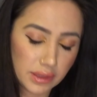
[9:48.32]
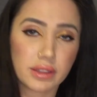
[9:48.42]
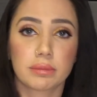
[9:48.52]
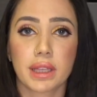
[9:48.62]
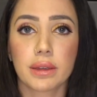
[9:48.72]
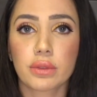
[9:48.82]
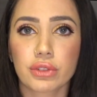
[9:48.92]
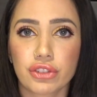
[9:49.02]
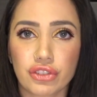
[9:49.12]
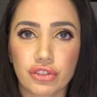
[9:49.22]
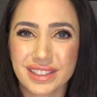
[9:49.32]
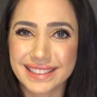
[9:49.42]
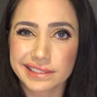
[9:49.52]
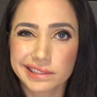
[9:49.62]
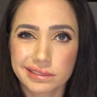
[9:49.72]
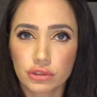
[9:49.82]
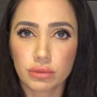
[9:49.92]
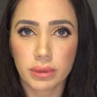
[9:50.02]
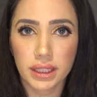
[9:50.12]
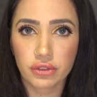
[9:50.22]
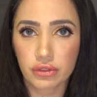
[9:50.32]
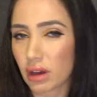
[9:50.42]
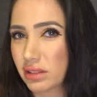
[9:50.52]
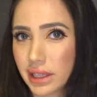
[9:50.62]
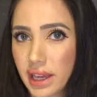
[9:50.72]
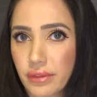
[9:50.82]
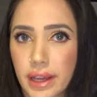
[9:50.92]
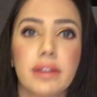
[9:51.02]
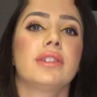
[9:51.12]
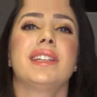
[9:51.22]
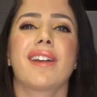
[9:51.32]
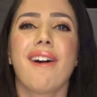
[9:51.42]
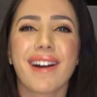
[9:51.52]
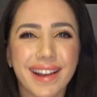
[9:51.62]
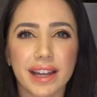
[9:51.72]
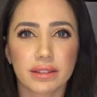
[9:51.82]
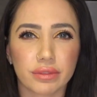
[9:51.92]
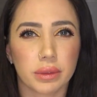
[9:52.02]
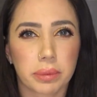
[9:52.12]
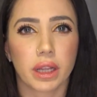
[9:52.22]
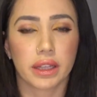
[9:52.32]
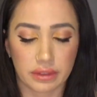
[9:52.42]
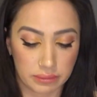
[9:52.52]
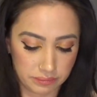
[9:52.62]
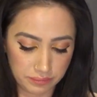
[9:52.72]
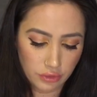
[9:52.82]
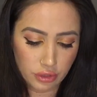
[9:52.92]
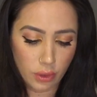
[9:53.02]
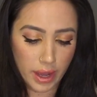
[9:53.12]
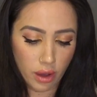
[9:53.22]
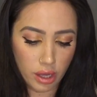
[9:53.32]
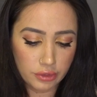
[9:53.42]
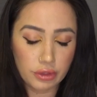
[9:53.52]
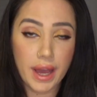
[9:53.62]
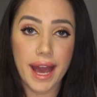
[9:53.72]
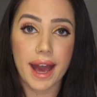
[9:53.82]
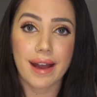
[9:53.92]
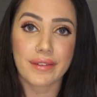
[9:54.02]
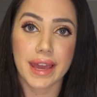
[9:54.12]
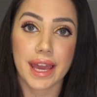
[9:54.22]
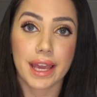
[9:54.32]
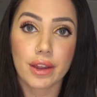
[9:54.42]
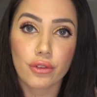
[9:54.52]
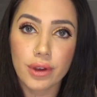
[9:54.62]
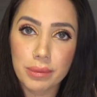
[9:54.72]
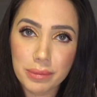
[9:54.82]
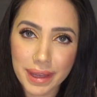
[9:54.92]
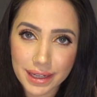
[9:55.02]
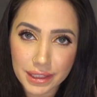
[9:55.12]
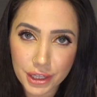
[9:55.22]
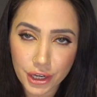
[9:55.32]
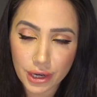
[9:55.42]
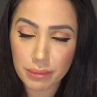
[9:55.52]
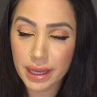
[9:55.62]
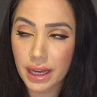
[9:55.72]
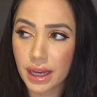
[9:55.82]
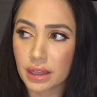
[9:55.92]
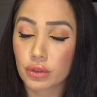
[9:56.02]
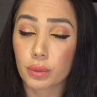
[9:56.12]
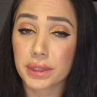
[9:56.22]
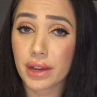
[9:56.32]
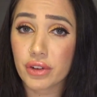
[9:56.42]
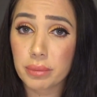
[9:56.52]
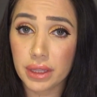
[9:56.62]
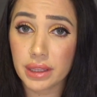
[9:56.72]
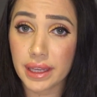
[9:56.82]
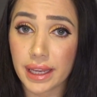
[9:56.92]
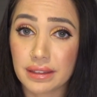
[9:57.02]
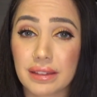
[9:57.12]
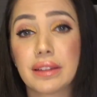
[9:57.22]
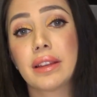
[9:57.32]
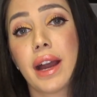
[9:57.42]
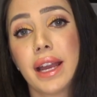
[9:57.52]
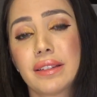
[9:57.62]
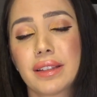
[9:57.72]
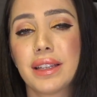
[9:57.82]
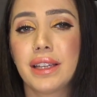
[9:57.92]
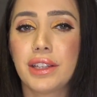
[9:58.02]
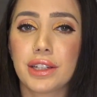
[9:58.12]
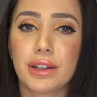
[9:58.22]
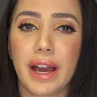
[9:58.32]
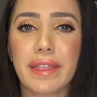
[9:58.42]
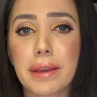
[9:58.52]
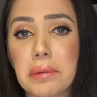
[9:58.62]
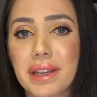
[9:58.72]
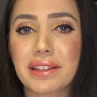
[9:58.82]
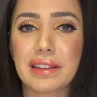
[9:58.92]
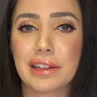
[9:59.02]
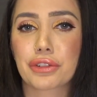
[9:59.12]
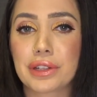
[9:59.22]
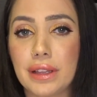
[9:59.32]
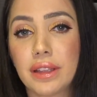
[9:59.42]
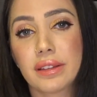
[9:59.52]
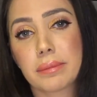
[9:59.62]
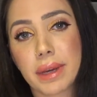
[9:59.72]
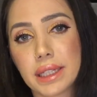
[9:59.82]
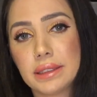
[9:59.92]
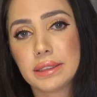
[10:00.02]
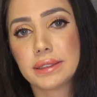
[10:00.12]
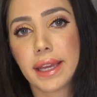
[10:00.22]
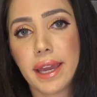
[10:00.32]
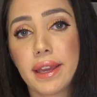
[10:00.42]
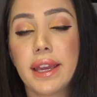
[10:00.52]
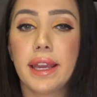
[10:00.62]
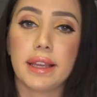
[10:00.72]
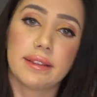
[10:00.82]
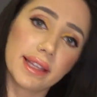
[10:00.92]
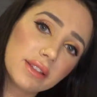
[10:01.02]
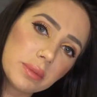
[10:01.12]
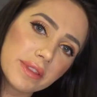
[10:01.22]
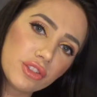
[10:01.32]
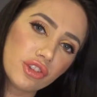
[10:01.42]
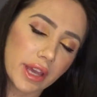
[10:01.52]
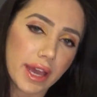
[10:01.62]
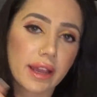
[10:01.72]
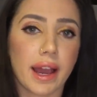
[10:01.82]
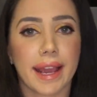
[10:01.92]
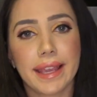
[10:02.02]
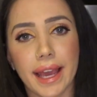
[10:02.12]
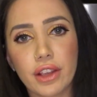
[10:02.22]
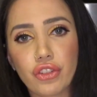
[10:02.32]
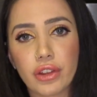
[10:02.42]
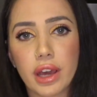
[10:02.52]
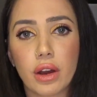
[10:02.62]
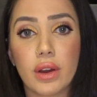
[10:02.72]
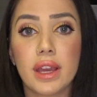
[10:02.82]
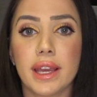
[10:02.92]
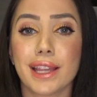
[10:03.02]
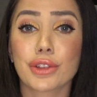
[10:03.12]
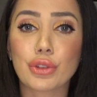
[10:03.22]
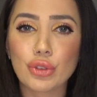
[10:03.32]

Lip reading: Sometimes when you're just too much all day, right, you need all kinds of lip gloss. So I also have a rubber band in here because whenever Bill Gates decides, you know, I think I'm gonna send Ornella some money today, he sends me the check, I cash it out, and there's